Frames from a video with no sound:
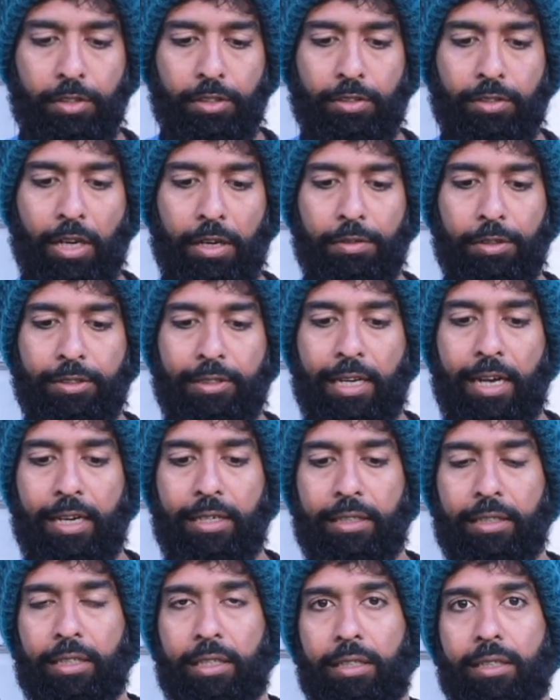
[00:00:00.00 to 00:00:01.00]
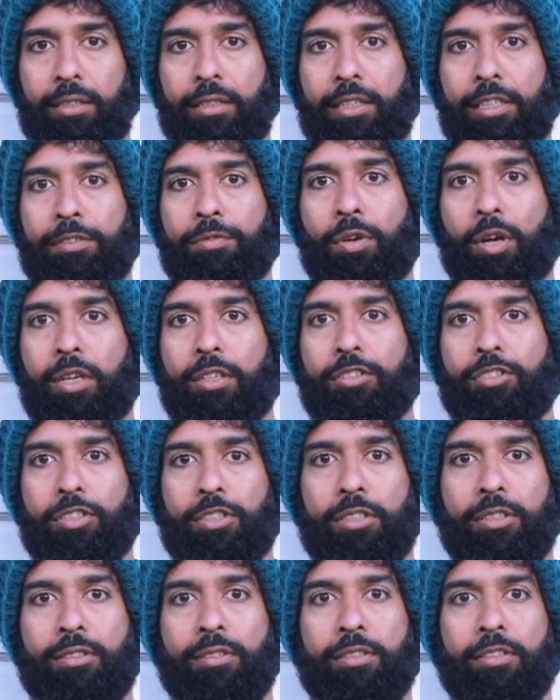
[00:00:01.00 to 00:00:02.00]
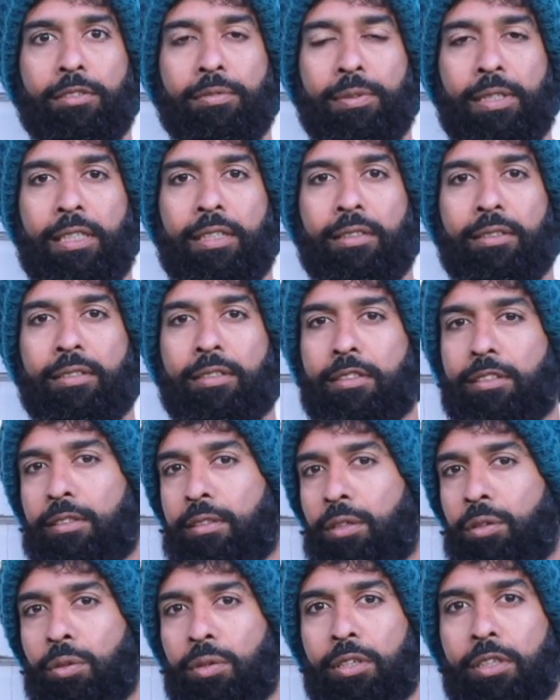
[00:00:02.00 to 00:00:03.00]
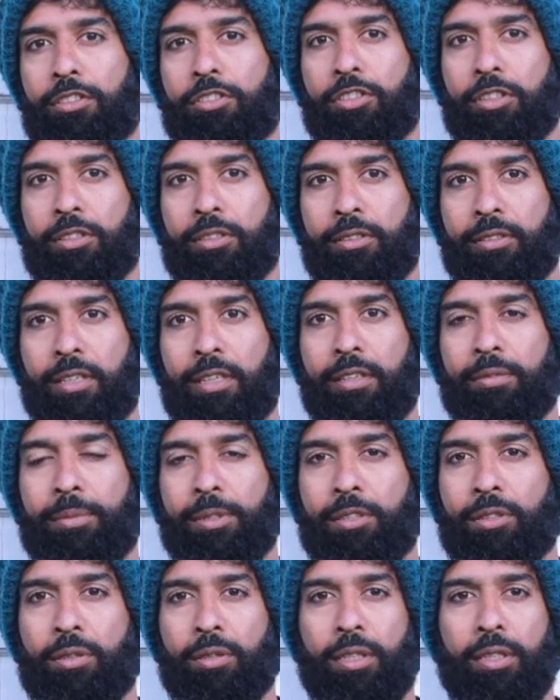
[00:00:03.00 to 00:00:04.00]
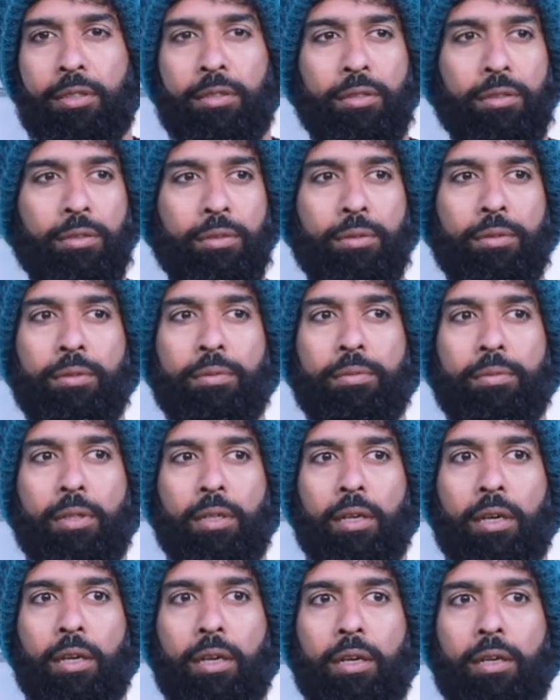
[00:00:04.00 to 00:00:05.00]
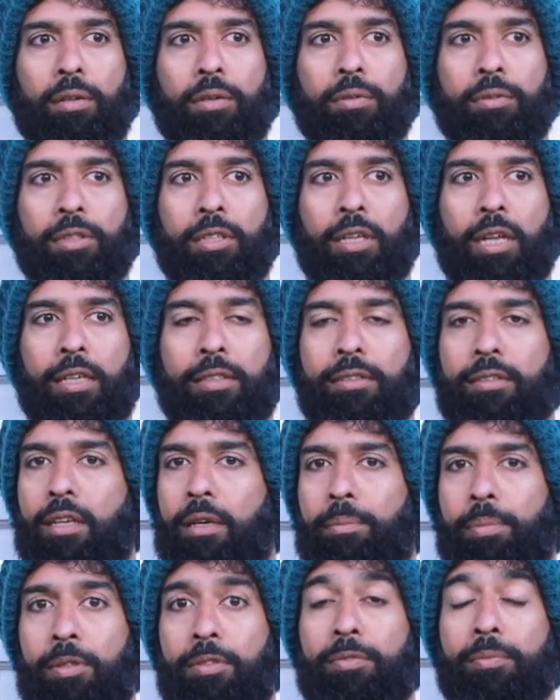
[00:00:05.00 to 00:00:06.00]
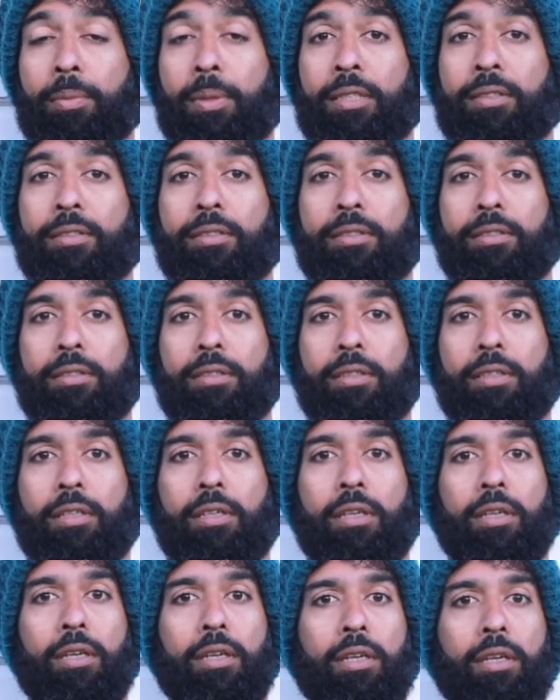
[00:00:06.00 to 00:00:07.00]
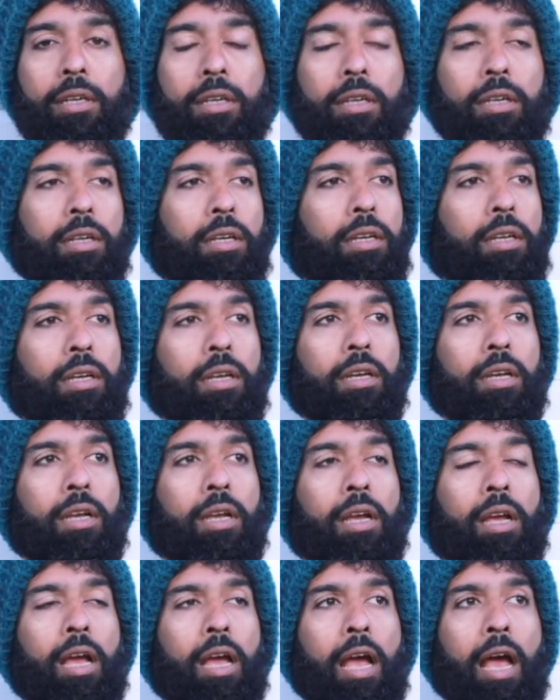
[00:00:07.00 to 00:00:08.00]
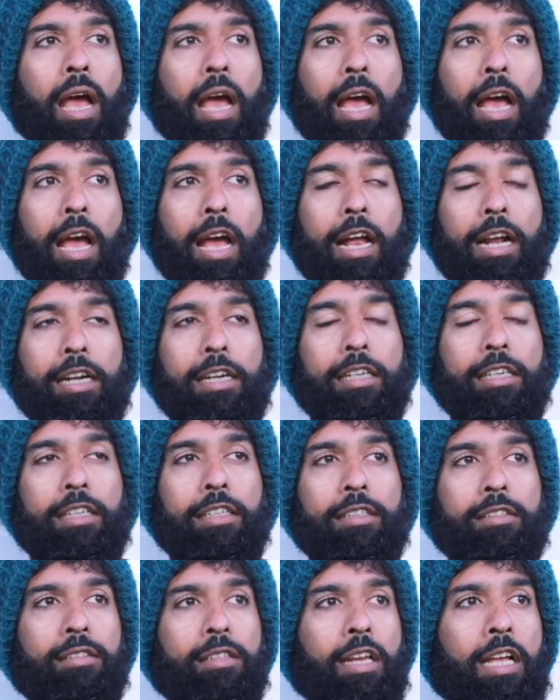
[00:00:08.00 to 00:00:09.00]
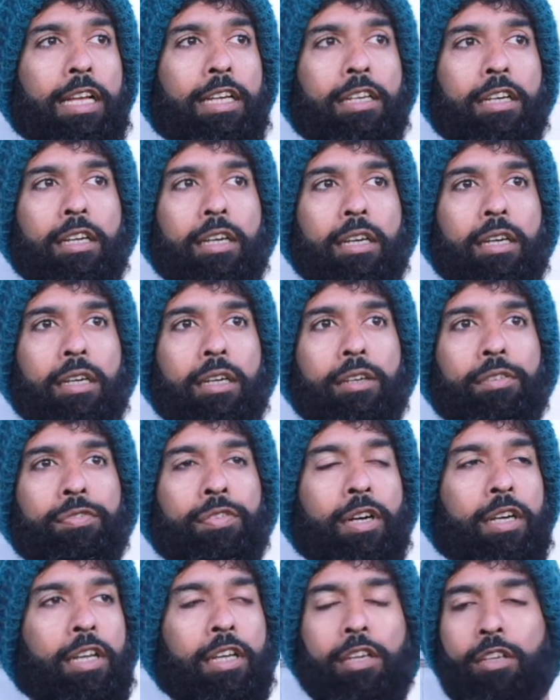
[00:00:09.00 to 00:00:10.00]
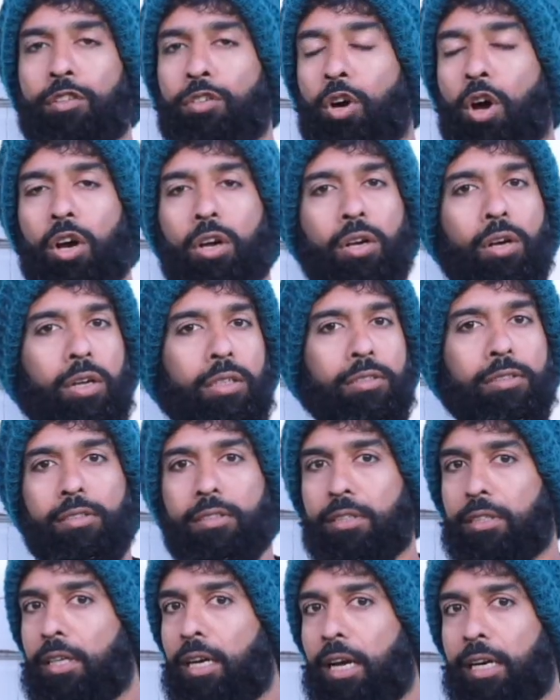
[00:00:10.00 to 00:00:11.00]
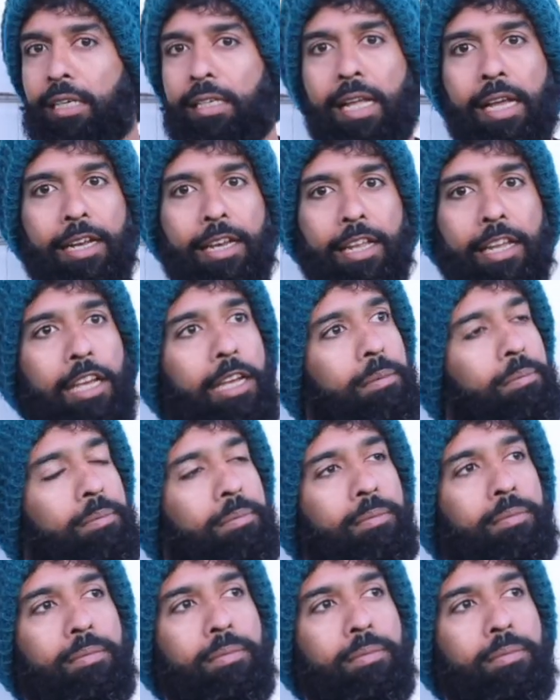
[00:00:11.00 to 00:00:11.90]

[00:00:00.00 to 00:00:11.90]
So I was at Revolt Church this week. It's a local church that I've been going to over the last couple of months. And it's like a fucking rock concert at 10 a.m.